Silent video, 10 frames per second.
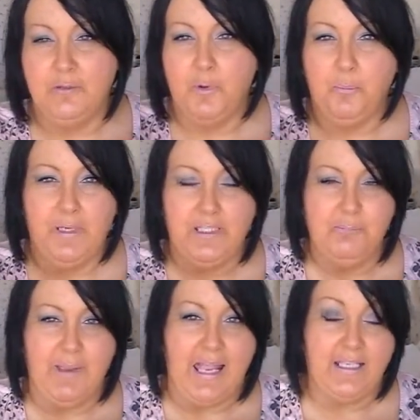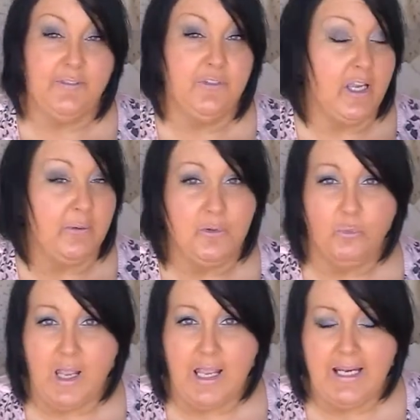You can pop it in your bag if you're going
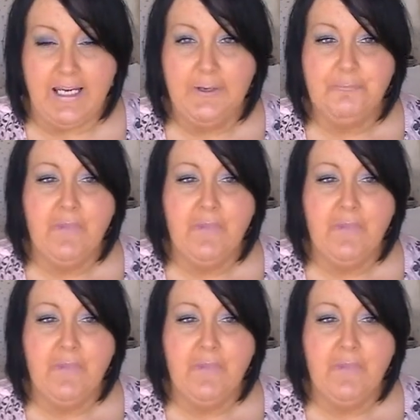away.